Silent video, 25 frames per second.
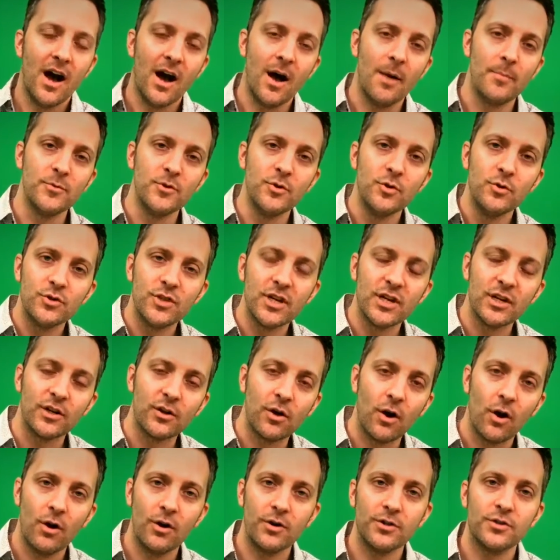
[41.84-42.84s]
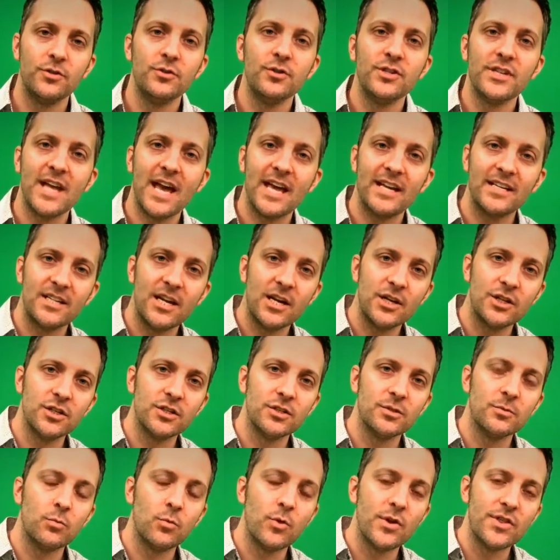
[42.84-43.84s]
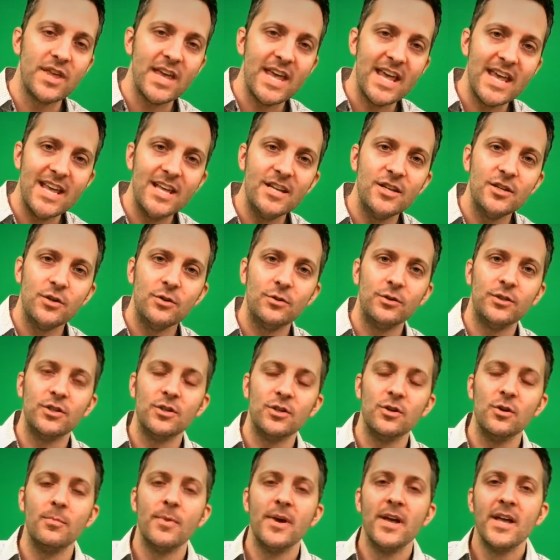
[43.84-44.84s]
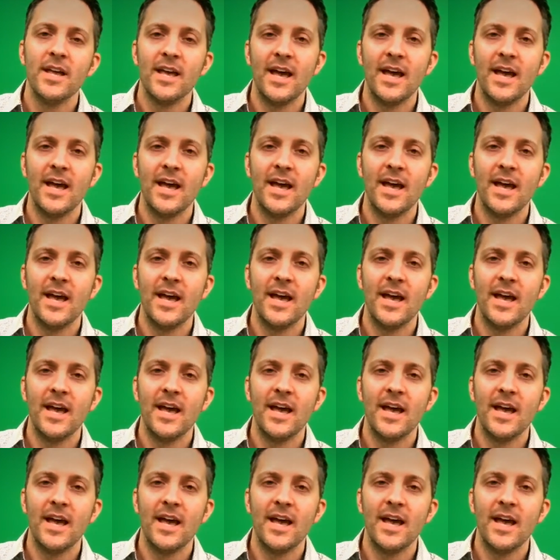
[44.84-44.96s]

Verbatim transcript: um, using cards, using annotations within YouTube,